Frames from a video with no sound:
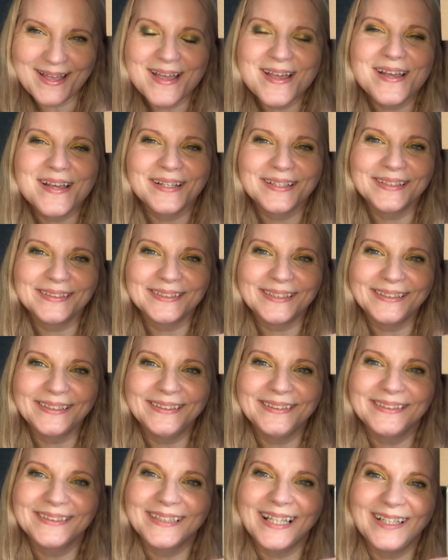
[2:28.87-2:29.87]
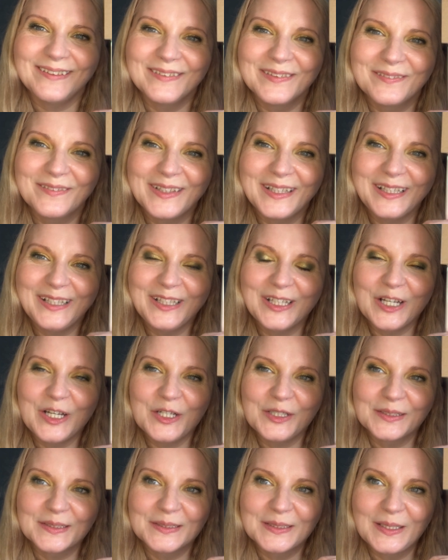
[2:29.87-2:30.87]
Because I use that with the
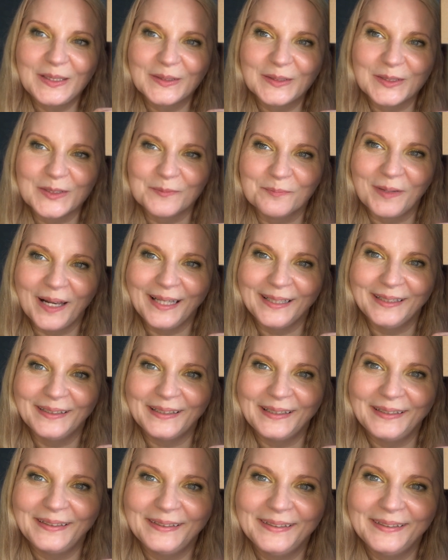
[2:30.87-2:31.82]
silicone blender.